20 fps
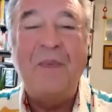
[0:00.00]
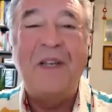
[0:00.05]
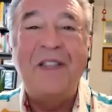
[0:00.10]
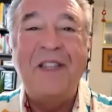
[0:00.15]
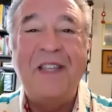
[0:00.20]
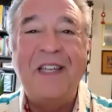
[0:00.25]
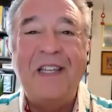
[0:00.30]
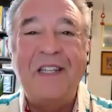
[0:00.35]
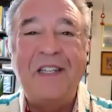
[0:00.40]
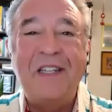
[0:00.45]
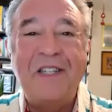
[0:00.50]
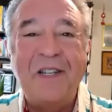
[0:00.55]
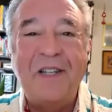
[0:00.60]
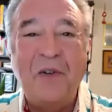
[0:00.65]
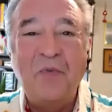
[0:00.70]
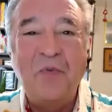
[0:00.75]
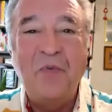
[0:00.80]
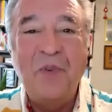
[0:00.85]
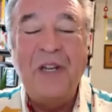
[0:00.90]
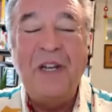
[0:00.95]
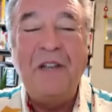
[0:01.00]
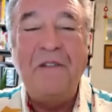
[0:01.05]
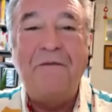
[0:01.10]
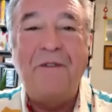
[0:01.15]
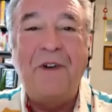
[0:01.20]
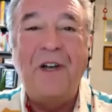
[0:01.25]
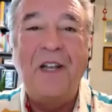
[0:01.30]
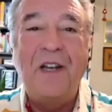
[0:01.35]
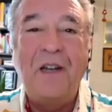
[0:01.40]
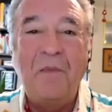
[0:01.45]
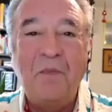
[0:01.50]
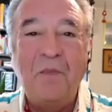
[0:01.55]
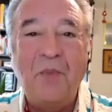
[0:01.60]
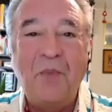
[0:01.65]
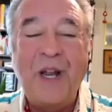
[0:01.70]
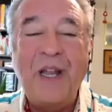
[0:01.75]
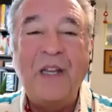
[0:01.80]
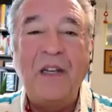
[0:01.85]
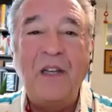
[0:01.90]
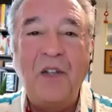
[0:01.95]
I think it's a really fun and
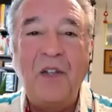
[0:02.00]
brand